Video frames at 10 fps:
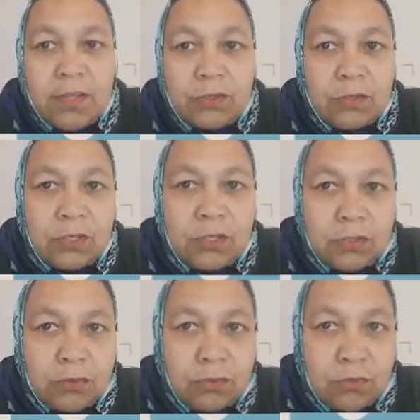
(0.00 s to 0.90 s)
that you
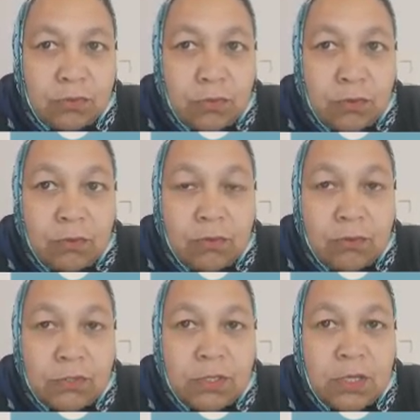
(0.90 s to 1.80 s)
need to
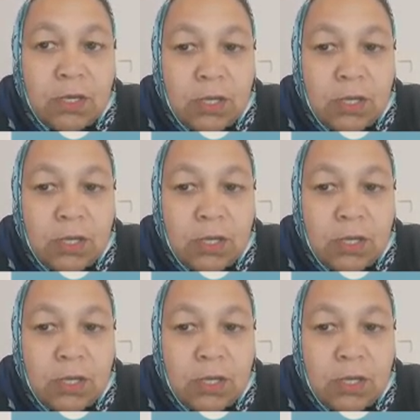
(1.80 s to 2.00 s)
use